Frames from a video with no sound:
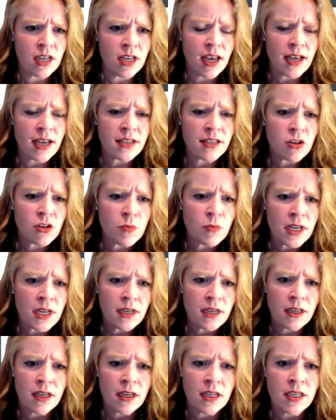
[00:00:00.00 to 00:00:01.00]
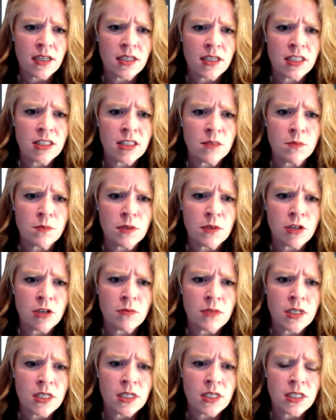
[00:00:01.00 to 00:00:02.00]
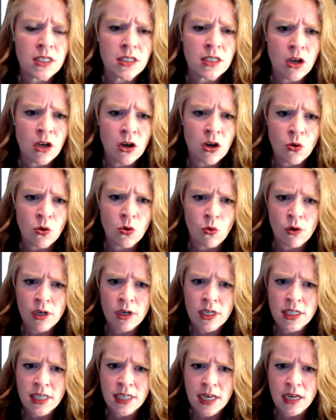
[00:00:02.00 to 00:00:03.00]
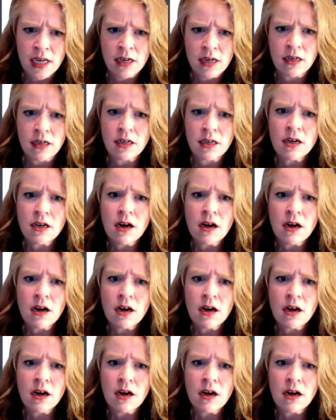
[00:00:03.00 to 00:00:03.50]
Has there been any experiment done or data